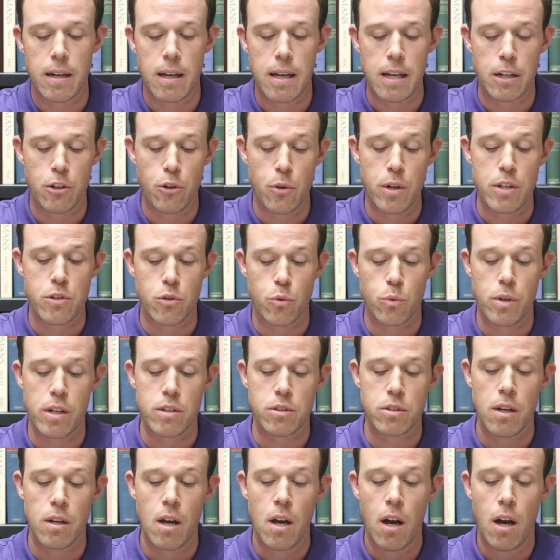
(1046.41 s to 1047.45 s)
increased
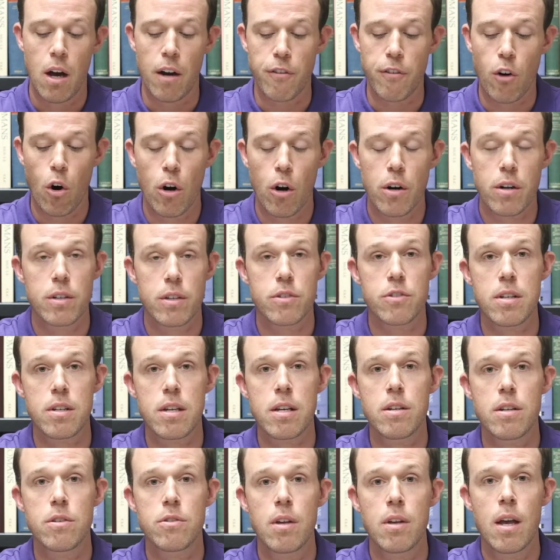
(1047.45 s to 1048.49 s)
risk of heart
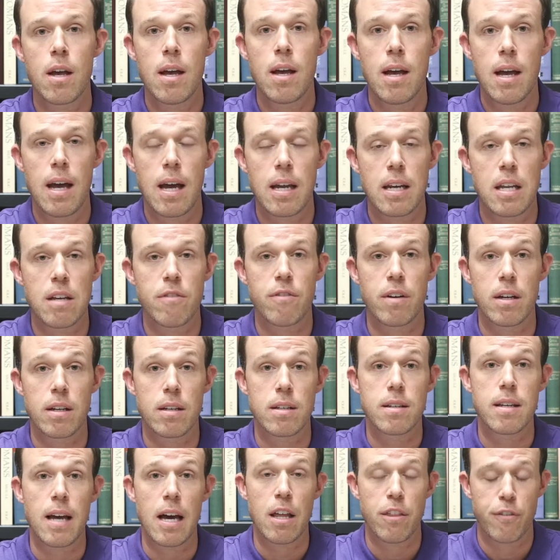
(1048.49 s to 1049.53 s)
disease and
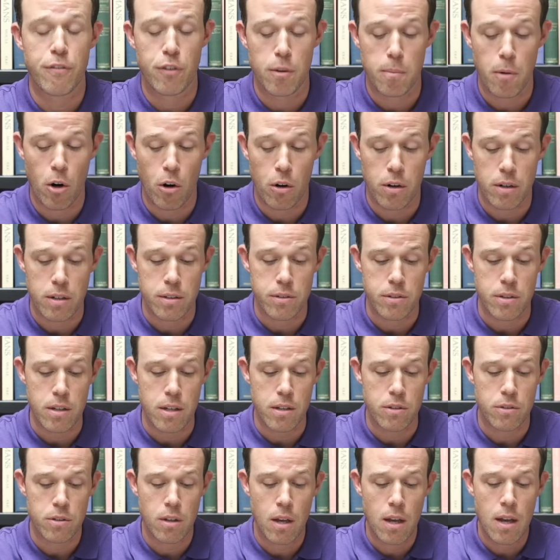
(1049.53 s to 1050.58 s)
even death from heart disease.